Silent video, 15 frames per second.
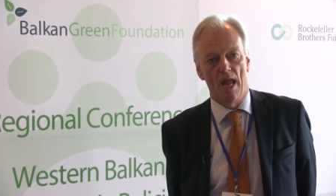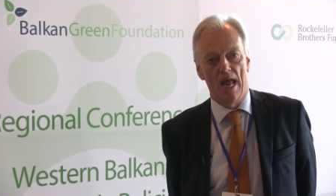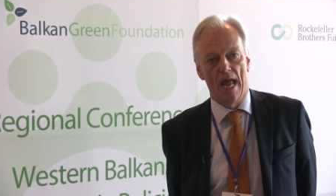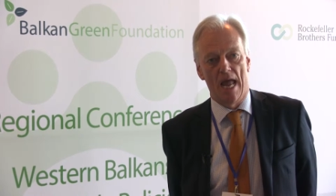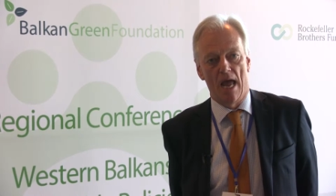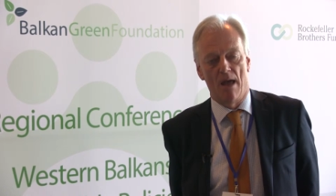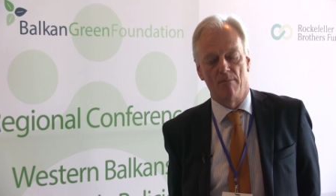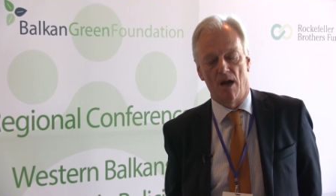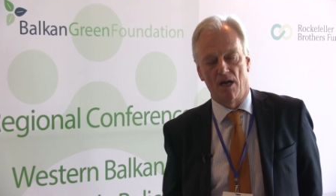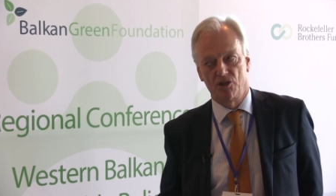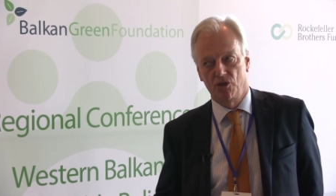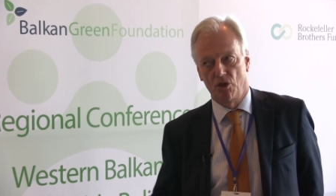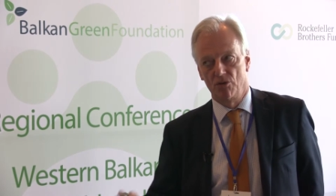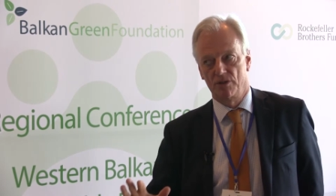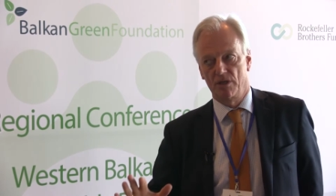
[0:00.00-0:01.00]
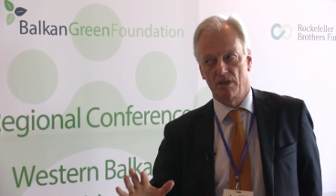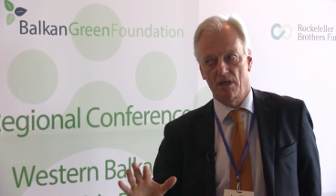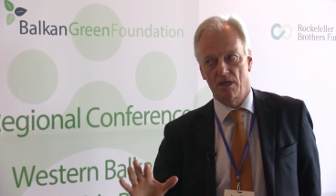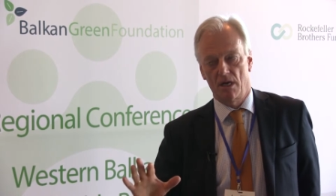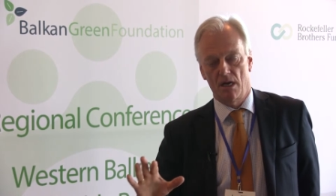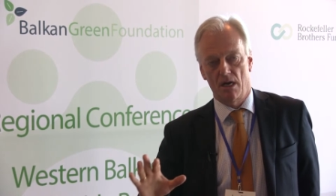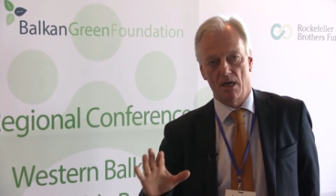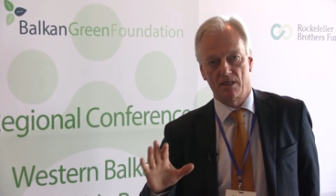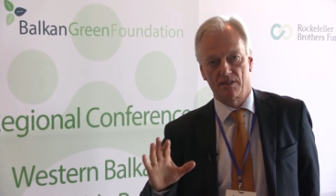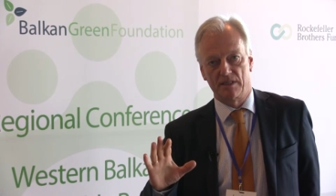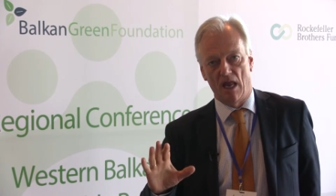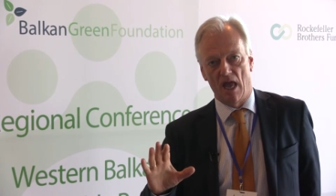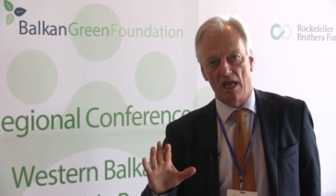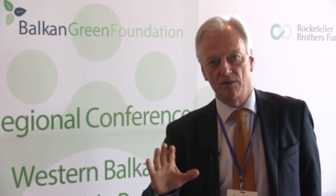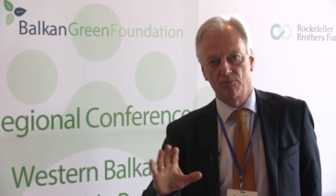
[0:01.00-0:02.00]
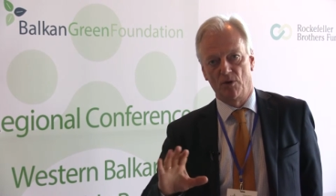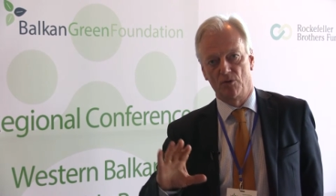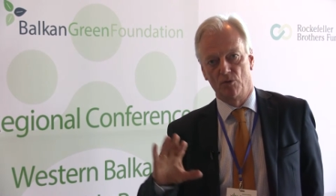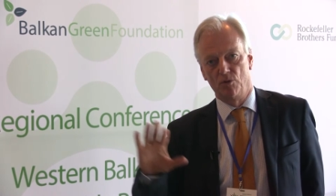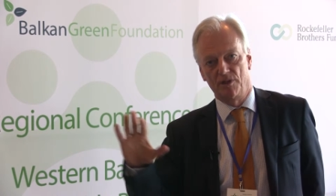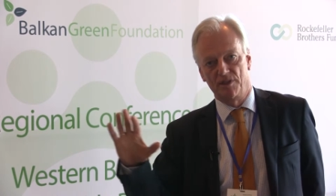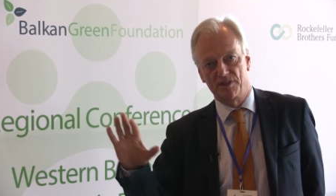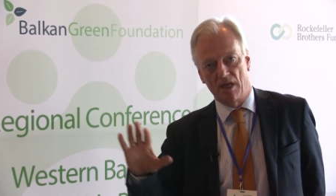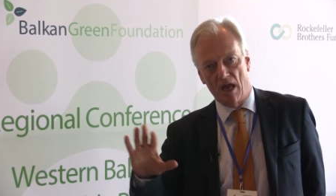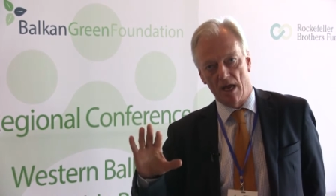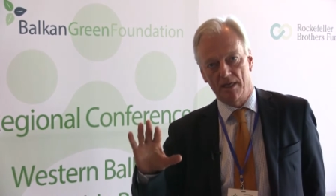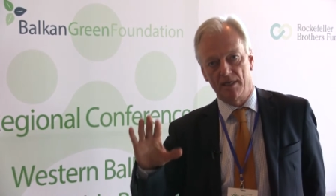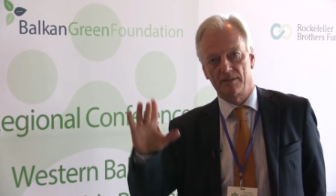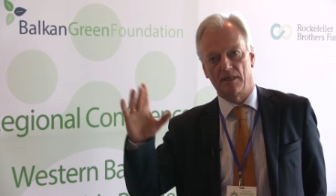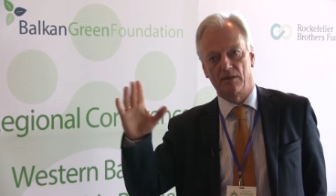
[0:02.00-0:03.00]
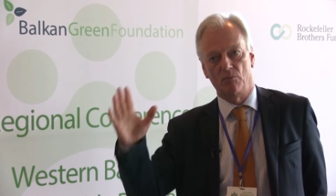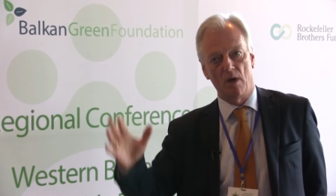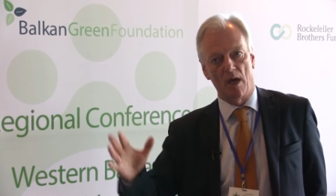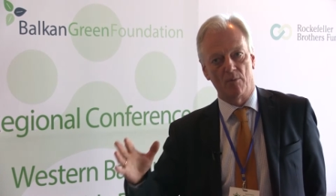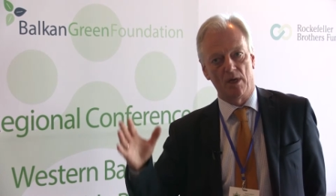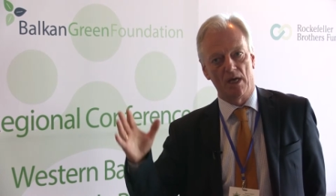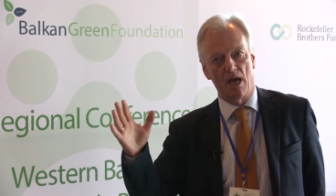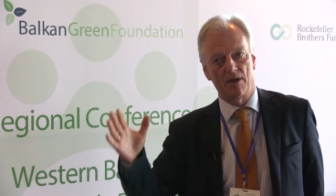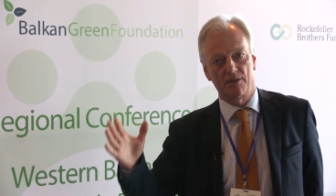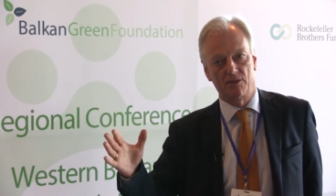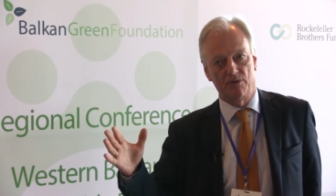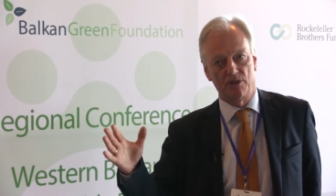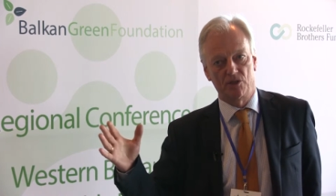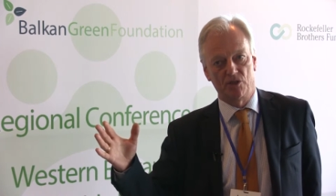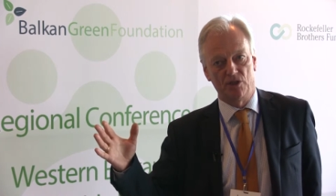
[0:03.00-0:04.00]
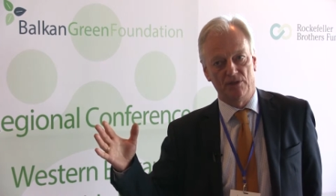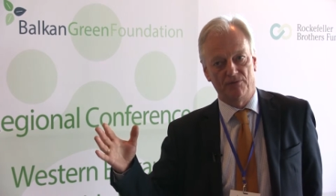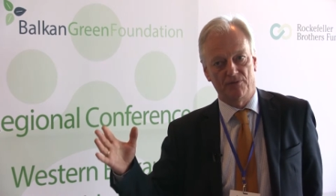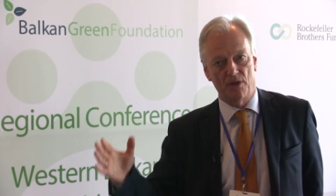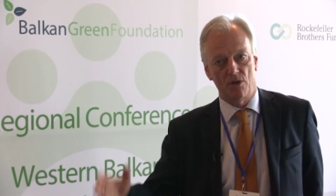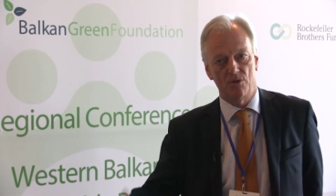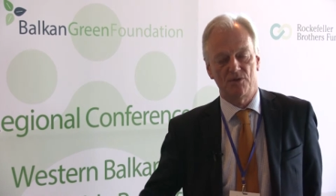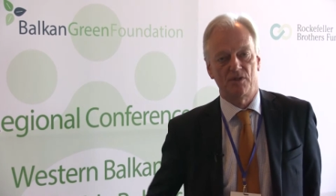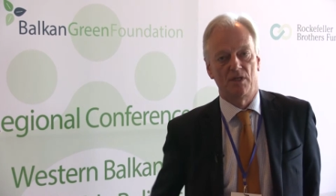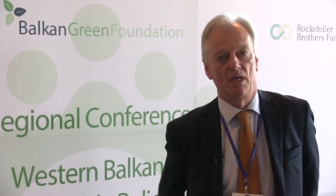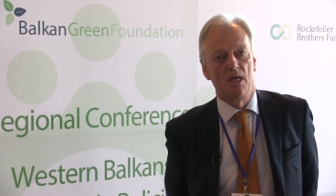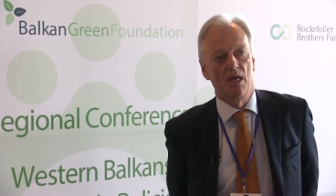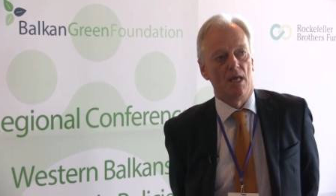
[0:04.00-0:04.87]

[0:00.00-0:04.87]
I showed a slide with all the targets and where we are to achieve those.